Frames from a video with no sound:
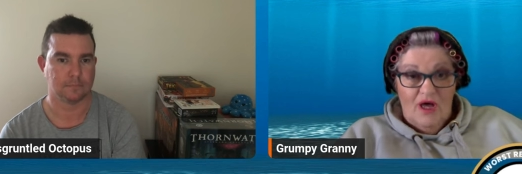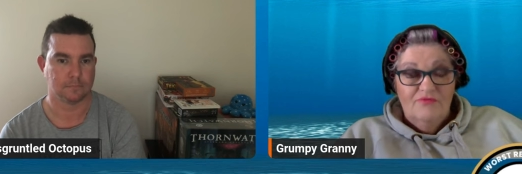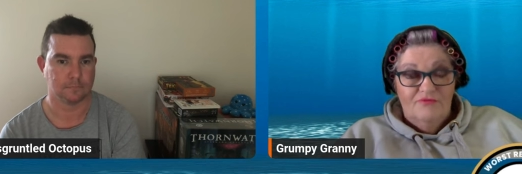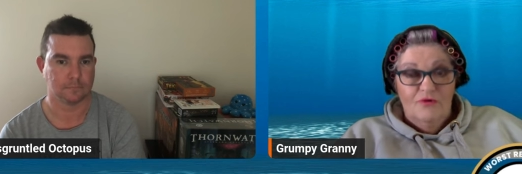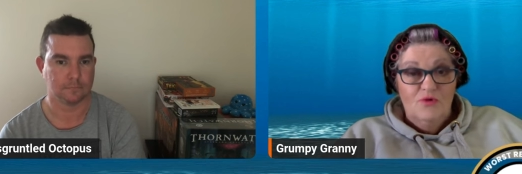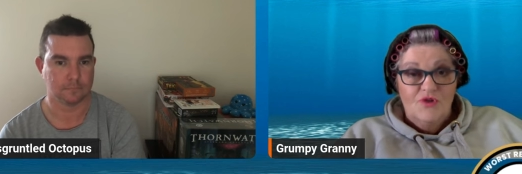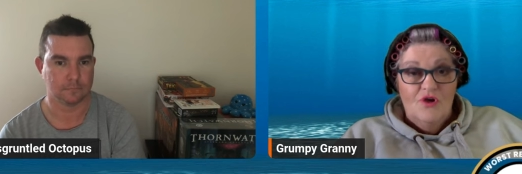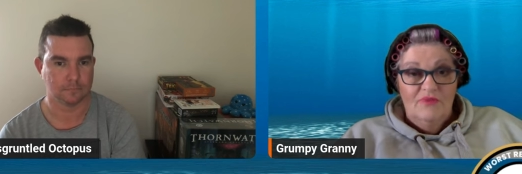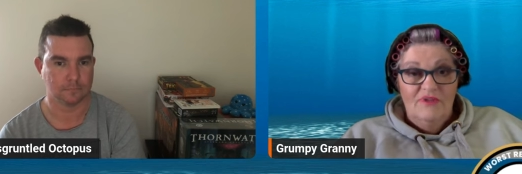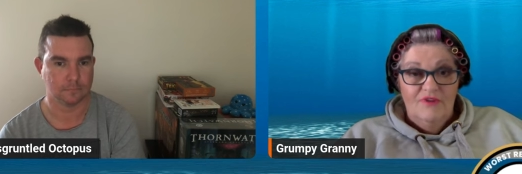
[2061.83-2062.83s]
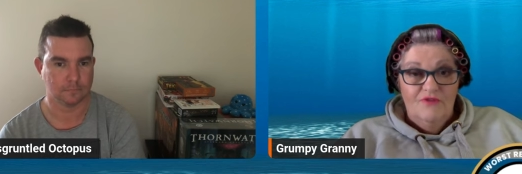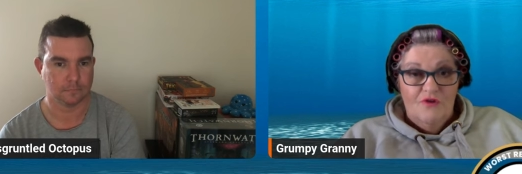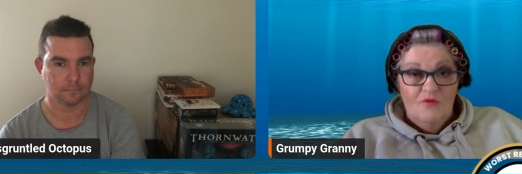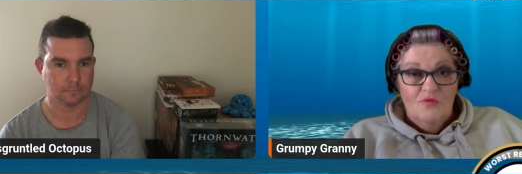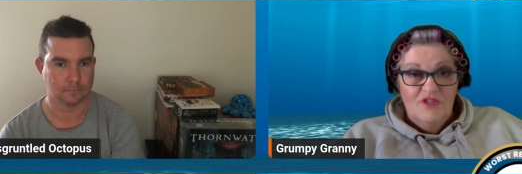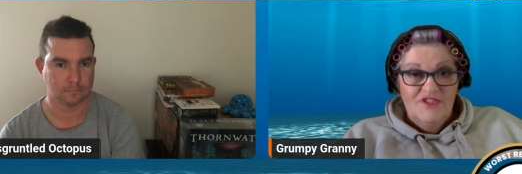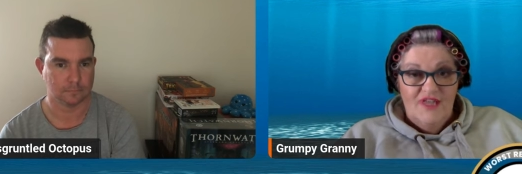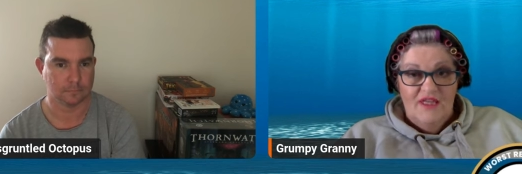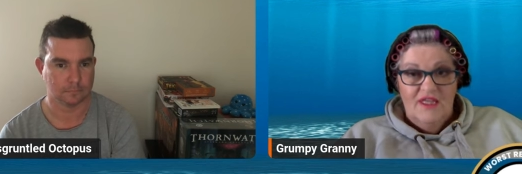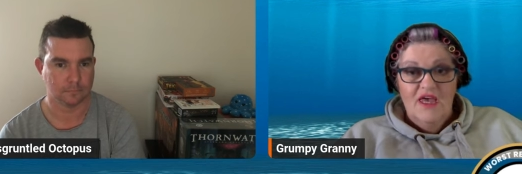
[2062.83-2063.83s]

Speaker 1: a full time living from reselling